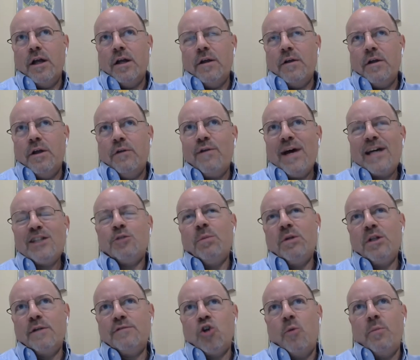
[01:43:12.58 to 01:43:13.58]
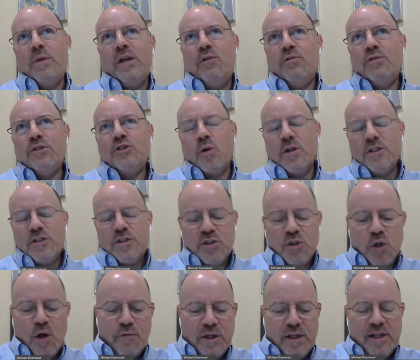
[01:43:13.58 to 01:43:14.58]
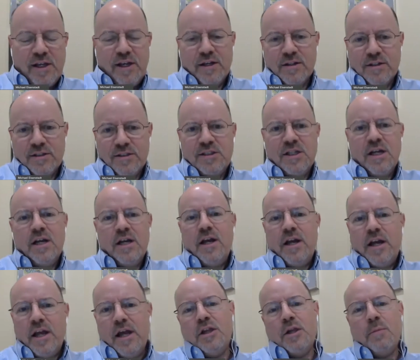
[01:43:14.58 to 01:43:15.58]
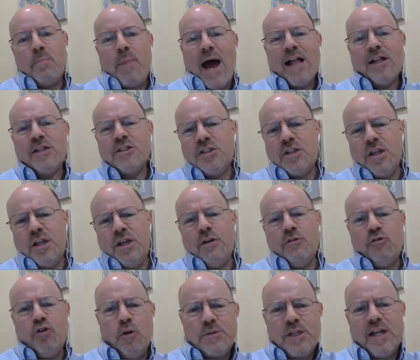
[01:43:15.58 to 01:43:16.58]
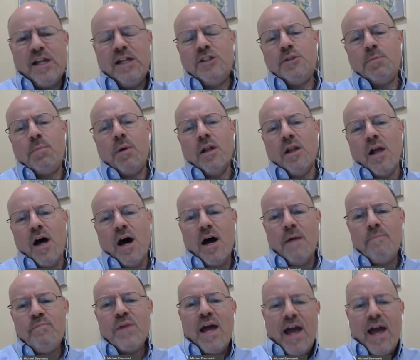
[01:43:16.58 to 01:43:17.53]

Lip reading: investment of so many resources over the years in the Palestinian groups and Hezbollah,